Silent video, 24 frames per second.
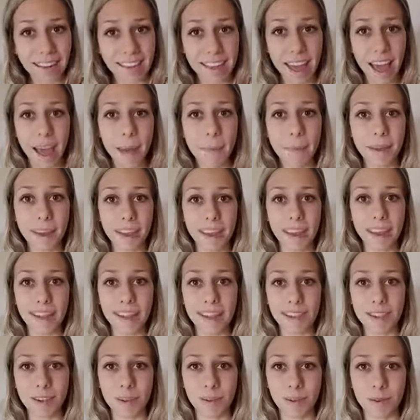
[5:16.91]
tapping
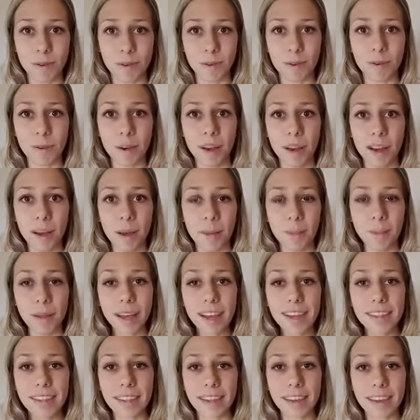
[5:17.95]
into
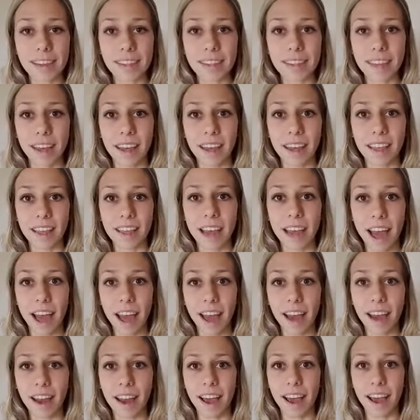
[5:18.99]
places
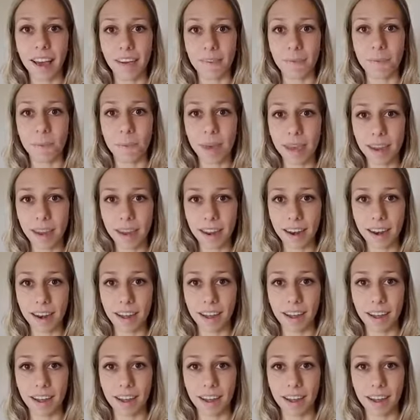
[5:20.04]
that have been,